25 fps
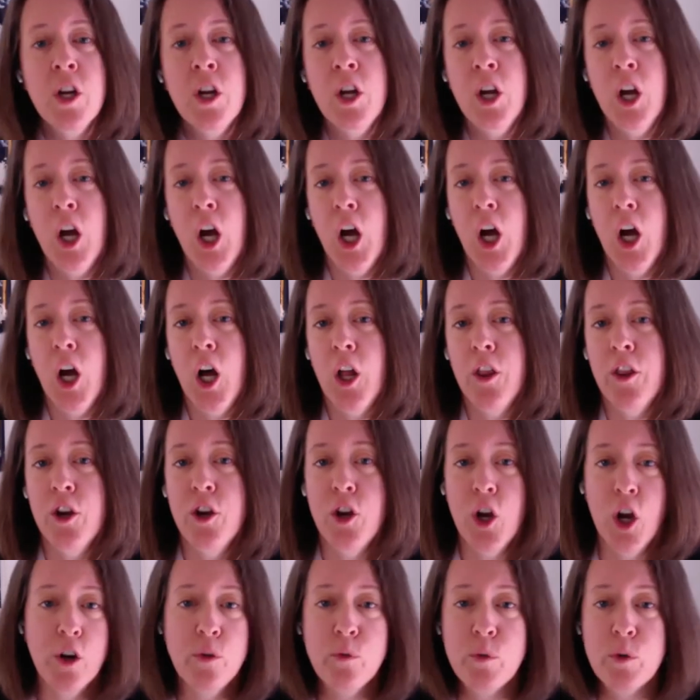Uh, the
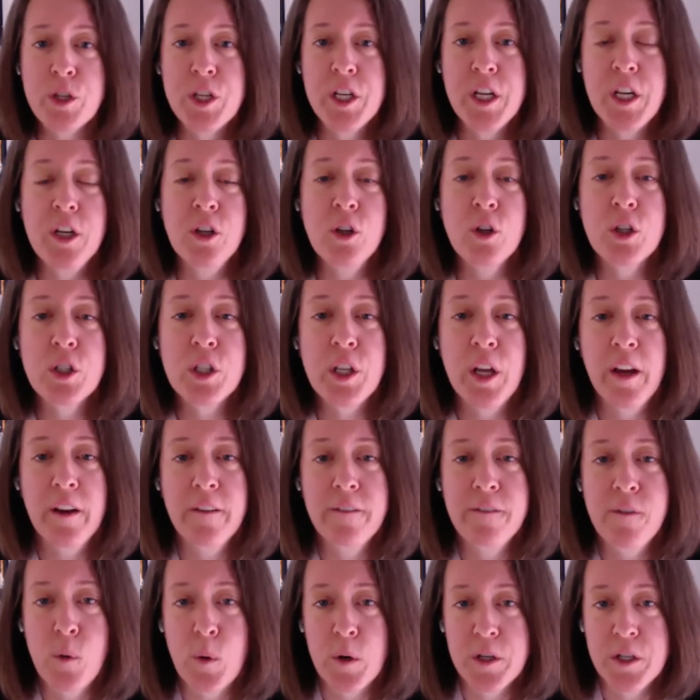non-routine looks like
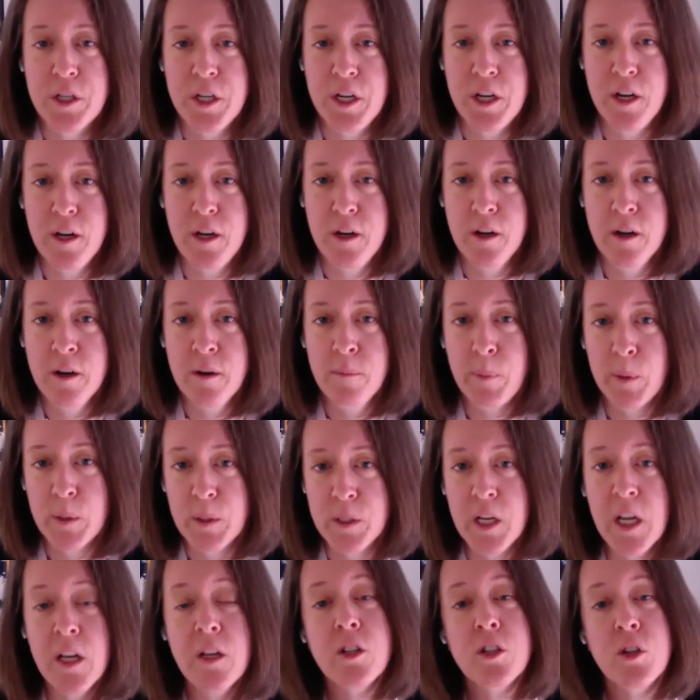14%,
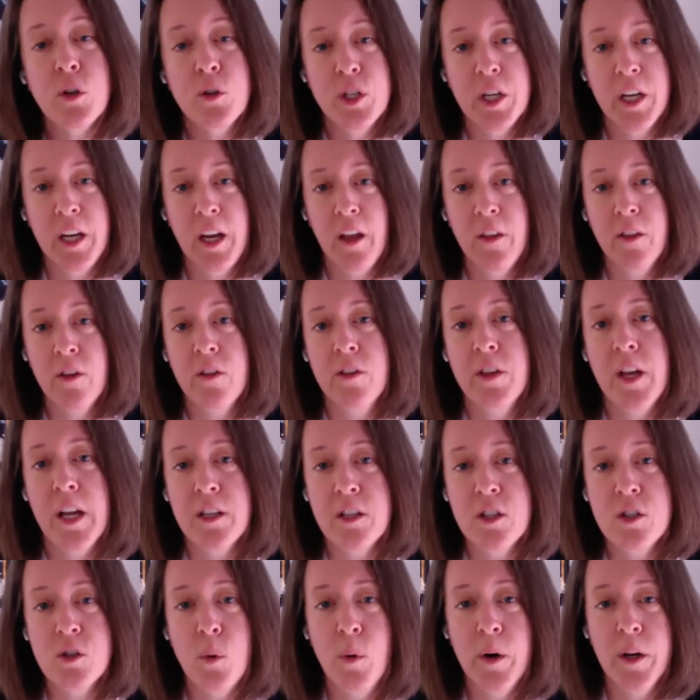so together that's
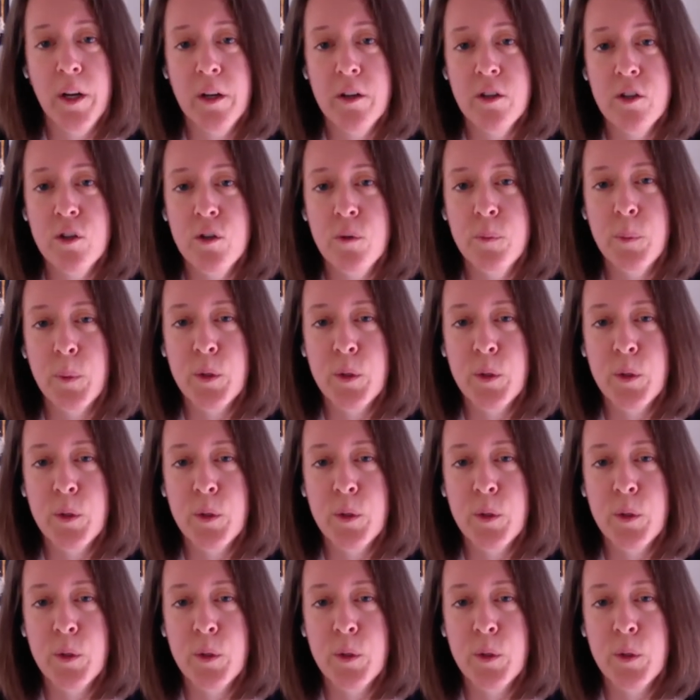22%.